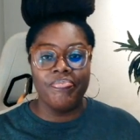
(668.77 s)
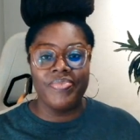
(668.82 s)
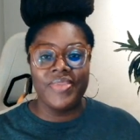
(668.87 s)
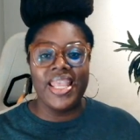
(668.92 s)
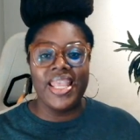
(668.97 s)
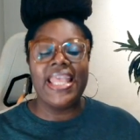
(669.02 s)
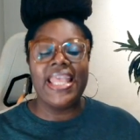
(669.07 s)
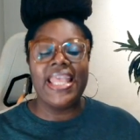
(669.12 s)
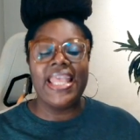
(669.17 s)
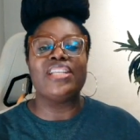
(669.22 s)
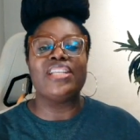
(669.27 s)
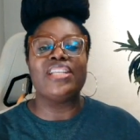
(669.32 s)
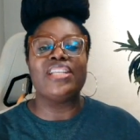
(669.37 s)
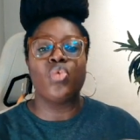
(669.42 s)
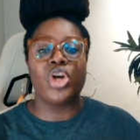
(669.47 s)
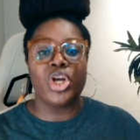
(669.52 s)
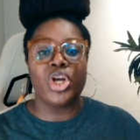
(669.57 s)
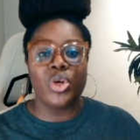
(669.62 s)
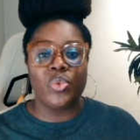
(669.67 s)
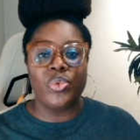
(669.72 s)
is
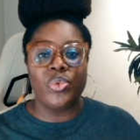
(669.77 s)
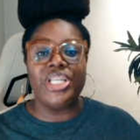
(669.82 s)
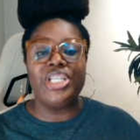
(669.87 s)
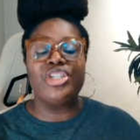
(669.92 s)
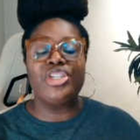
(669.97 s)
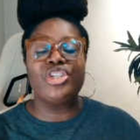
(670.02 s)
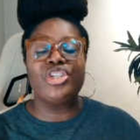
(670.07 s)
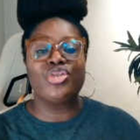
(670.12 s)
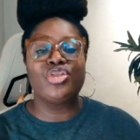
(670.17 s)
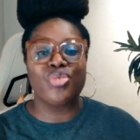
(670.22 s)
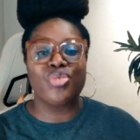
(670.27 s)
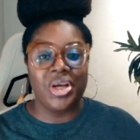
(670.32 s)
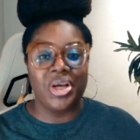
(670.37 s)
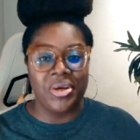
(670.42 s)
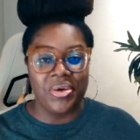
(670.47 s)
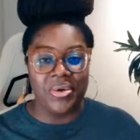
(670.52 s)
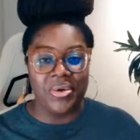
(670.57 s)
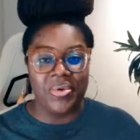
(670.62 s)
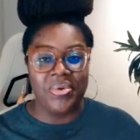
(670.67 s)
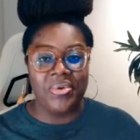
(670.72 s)
where we
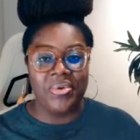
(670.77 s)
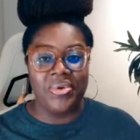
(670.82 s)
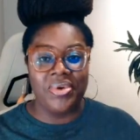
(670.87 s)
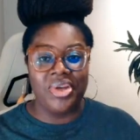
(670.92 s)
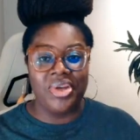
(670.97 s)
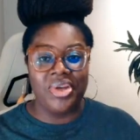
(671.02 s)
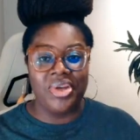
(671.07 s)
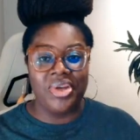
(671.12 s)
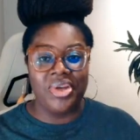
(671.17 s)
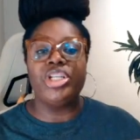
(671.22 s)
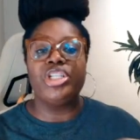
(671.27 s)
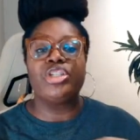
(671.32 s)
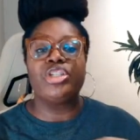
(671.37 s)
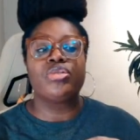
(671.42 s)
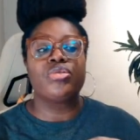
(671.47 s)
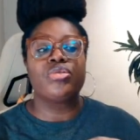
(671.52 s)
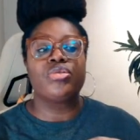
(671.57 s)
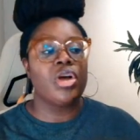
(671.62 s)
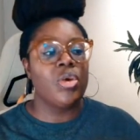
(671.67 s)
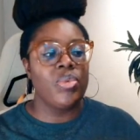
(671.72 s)
struggle. We
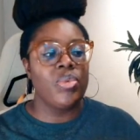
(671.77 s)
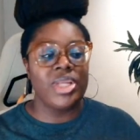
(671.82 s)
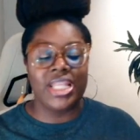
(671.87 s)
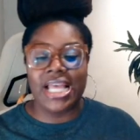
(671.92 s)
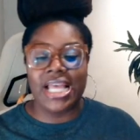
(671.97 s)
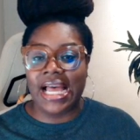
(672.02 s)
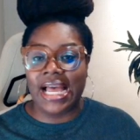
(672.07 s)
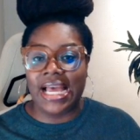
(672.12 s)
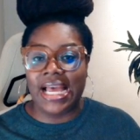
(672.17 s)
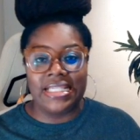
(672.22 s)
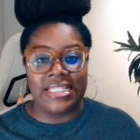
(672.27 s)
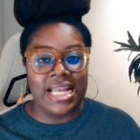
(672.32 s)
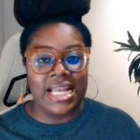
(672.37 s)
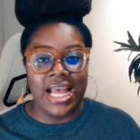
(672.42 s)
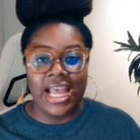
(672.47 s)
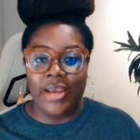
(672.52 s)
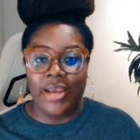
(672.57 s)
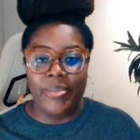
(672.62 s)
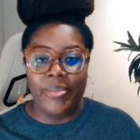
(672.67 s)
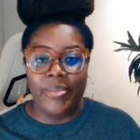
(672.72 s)
struggle with God's
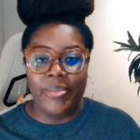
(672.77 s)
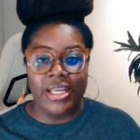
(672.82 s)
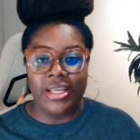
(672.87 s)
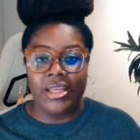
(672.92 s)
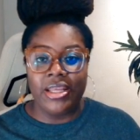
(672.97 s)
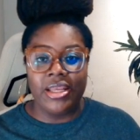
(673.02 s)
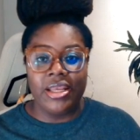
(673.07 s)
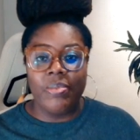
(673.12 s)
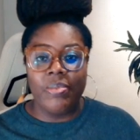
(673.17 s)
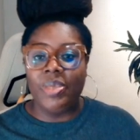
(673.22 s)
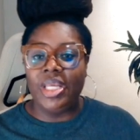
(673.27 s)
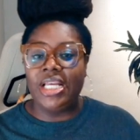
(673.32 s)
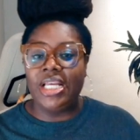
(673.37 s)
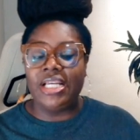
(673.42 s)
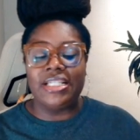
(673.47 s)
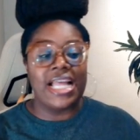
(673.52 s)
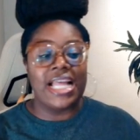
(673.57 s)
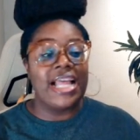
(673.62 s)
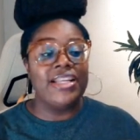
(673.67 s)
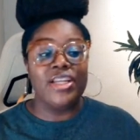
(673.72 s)
timing because
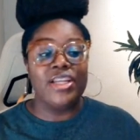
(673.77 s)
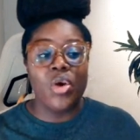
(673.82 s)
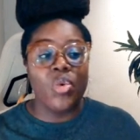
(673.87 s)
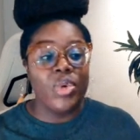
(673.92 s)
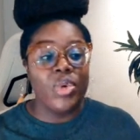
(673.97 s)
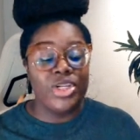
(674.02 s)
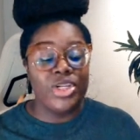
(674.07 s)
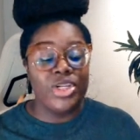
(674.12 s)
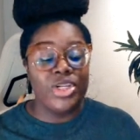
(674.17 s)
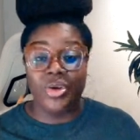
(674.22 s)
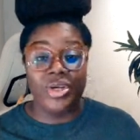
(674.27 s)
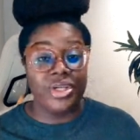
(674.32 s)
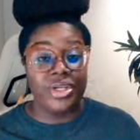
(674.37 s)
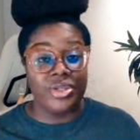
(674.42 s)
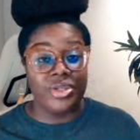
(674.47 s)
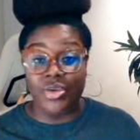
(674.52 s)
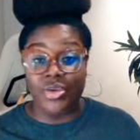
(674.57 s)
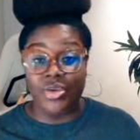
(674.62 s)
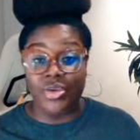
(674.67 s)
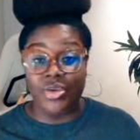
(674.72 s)
I know what you're going to
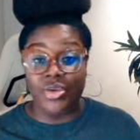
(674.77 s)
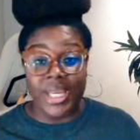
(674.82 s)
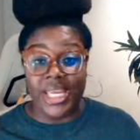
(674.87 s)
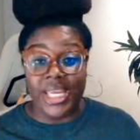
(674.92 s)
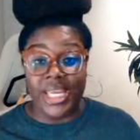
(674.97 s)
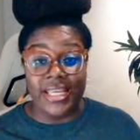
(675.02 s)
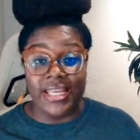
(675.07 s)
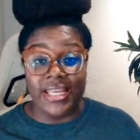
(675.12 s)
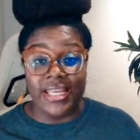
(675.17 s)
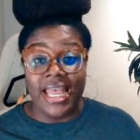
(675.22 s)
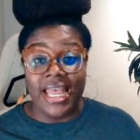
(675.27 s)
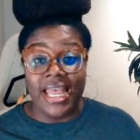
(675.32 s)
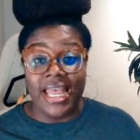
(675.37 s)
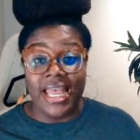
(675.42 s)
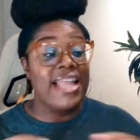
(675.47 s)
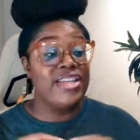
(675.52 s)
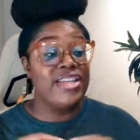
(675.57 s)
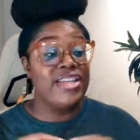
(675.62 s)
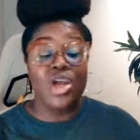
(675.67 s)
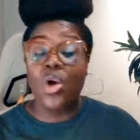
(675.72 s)
do for me. I
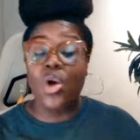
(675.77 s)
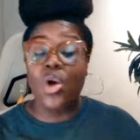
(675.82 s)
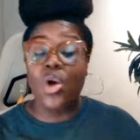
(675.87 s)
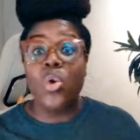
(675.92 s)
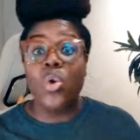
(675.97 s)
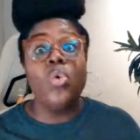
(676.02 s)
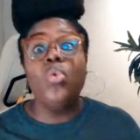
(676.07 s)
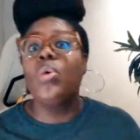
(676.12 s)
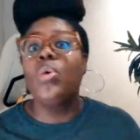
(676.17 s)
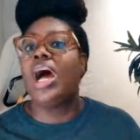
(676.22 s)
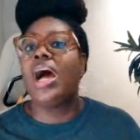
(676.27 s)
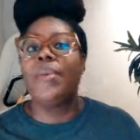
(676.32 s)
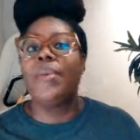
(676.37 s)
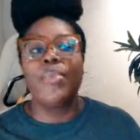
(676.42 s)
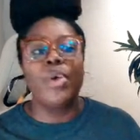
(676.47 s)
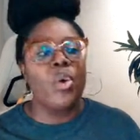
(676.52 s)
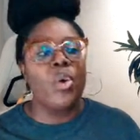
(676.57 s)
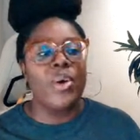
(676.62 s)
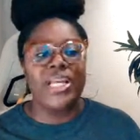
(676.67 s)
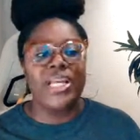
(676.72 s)
know who I'm
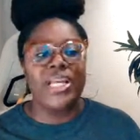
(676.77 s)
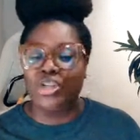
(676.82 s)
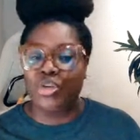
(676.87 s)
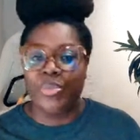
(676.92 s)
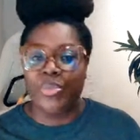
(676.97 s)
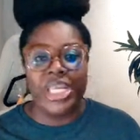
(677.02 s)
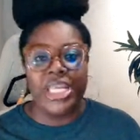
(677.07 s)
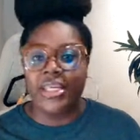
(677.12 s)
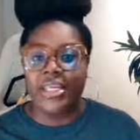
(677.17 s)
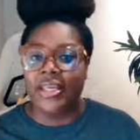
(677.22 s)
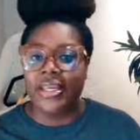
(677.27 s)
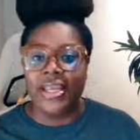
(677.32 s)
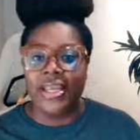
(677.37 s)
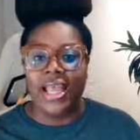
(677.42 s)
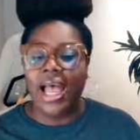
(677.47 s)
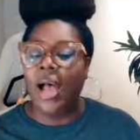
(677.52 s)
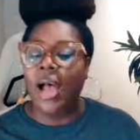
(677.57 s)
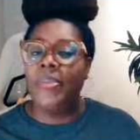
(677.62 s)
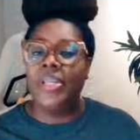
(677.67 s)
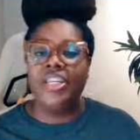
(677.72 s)
going to be.
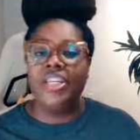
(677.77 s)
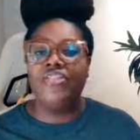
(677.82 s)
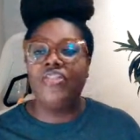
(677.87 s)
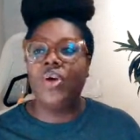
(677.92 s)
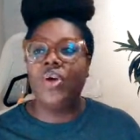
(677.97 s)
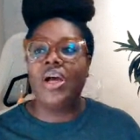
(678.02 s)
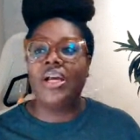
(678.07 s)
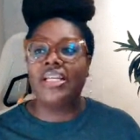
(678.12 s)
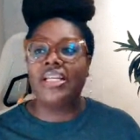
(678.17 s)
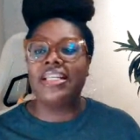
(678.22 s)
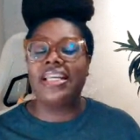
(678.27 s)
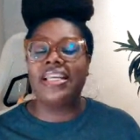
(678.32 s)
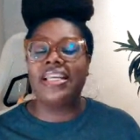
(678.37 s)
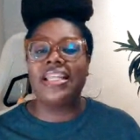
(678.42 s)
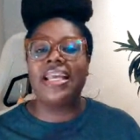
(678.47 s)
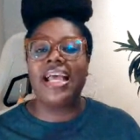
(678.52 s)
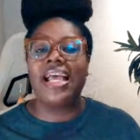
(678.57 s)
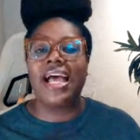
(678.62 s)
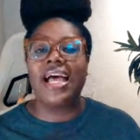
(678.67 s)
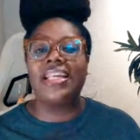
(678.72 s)
How many of y'all can say that
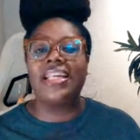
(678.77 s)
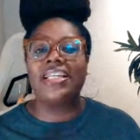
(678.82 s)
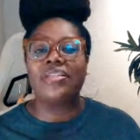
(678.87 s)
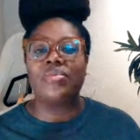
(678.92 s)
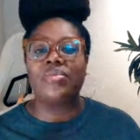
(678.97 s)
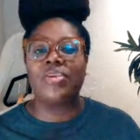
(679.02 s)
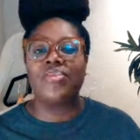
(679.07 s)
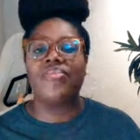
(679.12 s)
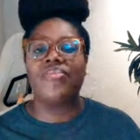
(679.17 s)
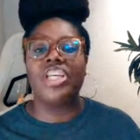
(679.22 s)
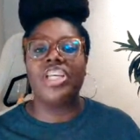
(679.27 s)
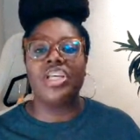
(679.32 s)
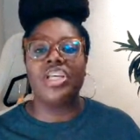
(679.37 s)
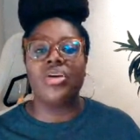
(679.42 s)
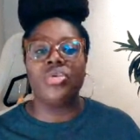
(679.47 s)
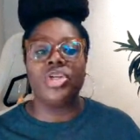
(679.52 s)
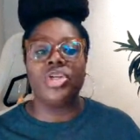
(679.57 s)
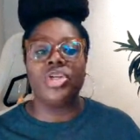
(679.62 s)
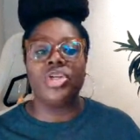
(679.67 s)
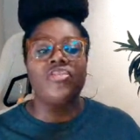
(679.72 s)
God has
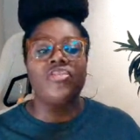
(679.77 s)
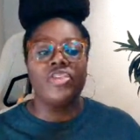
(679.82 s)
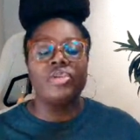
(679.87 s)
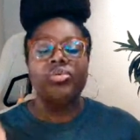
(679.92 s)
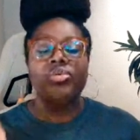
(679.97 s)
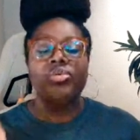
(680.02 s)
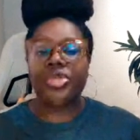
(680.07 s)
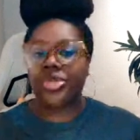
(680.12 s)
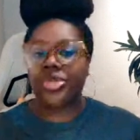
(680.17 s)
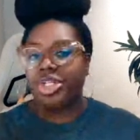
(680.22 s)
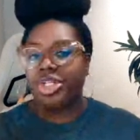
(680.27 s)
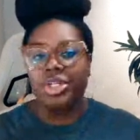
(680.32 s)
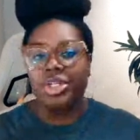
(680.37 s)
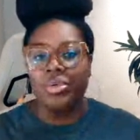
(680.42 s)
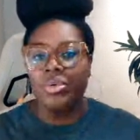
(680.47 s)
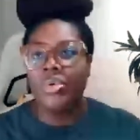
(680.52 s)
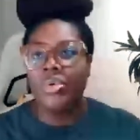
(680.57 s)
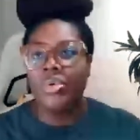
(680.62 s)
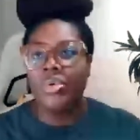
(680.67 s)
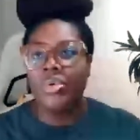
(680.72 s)
revealed your future to
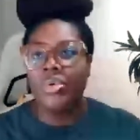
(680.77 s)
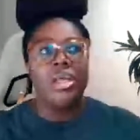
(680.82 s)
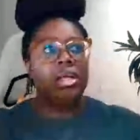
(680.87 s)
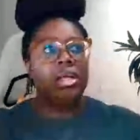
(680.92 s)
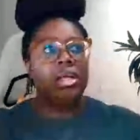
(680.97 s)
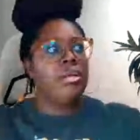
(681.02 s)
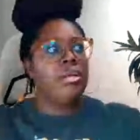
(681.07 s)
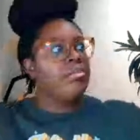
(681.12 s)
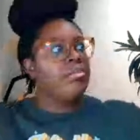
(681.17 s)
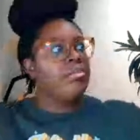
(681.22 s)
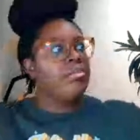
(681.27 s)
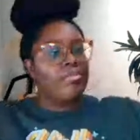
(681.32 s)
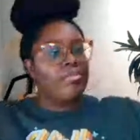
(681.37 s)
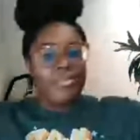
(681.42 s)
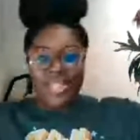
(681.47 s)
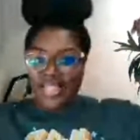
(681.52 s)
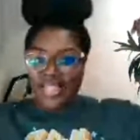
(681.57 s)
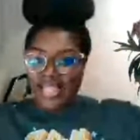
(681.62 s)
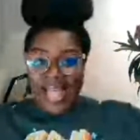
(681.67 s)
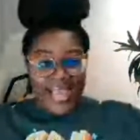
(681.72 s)
you
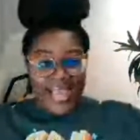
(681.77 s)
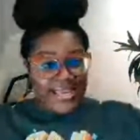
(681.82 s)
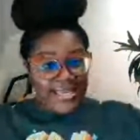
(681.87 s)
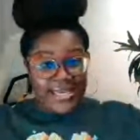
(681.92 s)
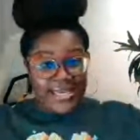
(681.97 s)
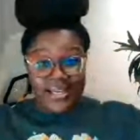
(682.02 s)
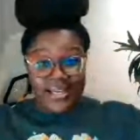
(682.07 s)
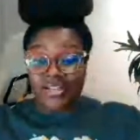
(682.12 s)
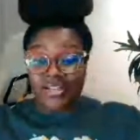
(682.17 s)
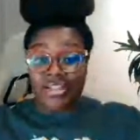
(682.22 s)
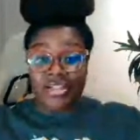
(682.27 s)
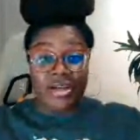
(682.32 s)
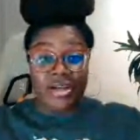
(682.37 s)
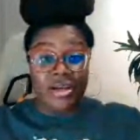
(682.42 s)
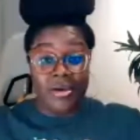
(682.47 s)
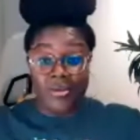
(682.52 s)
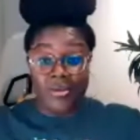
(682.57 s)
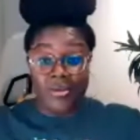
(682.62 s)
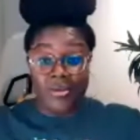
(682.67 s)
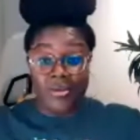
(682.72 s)
light years ago?